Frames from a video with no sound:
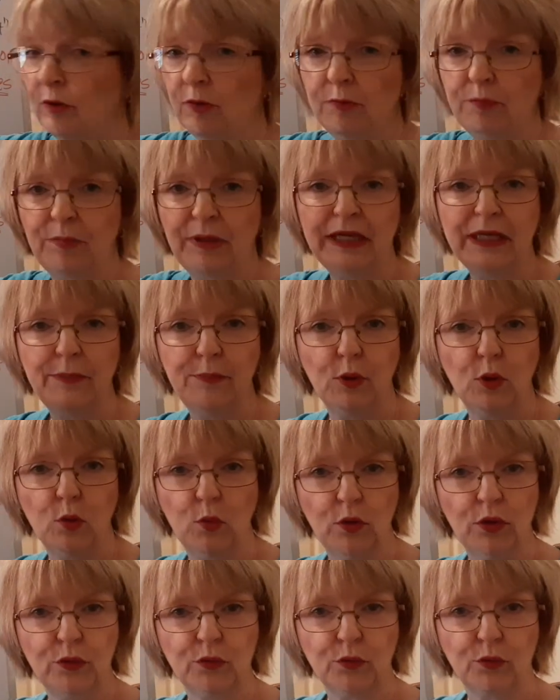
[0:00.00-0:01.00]
people
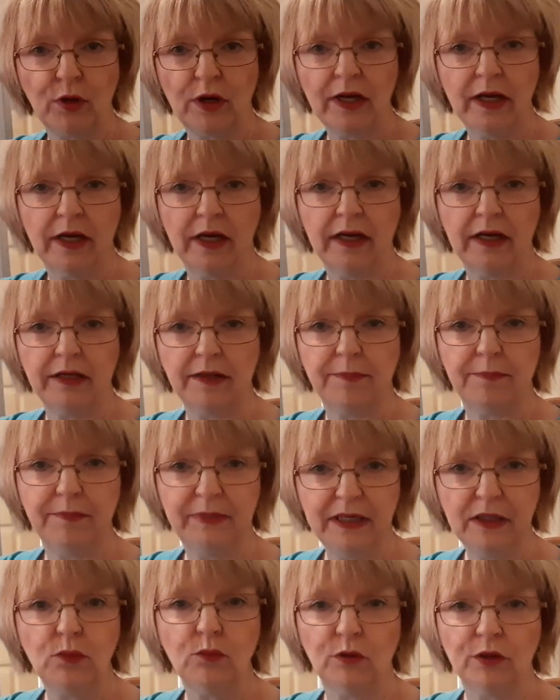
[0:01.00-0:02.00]
would run,
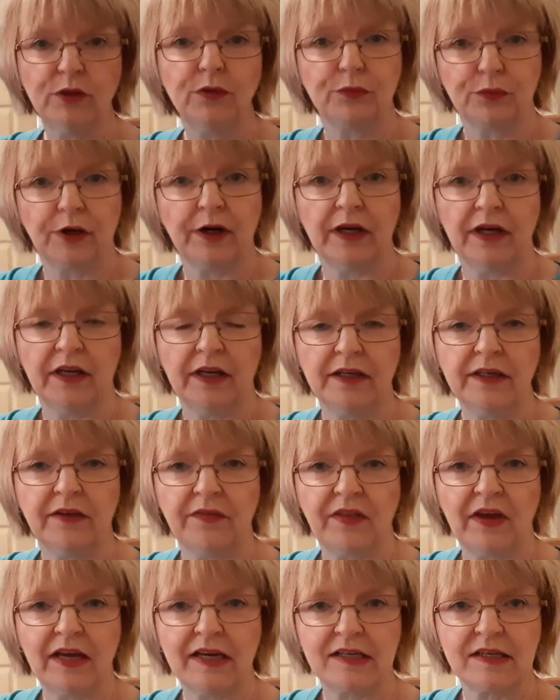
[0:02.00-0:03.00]
men would run, at
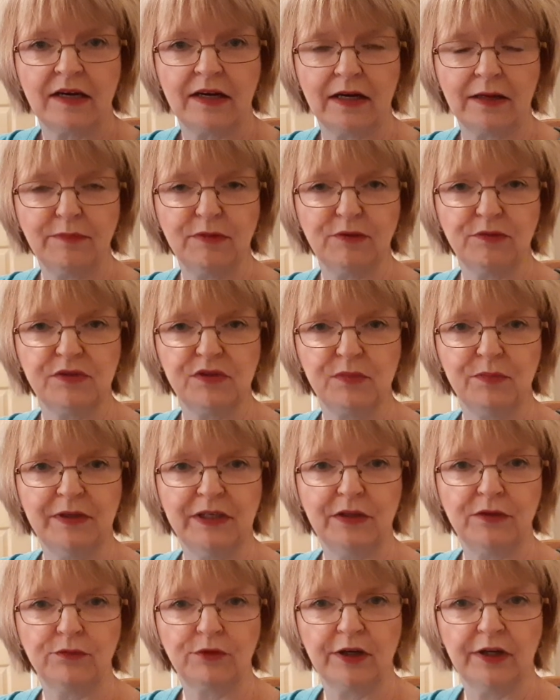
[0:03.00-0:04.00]
that time it was
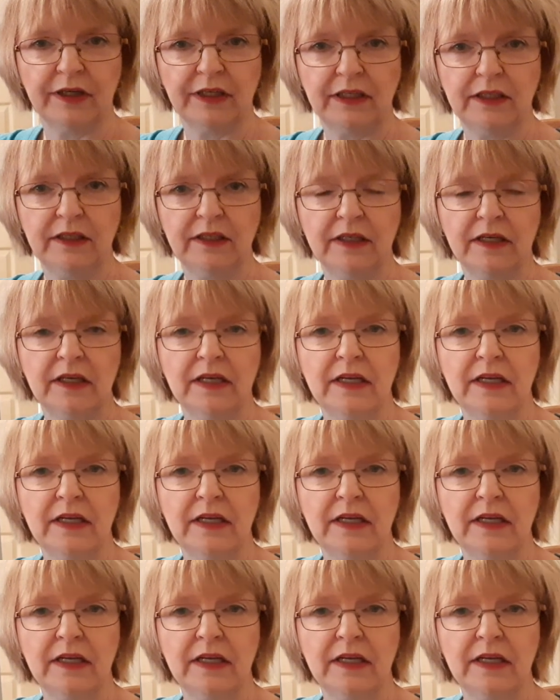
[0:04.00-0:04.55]
men running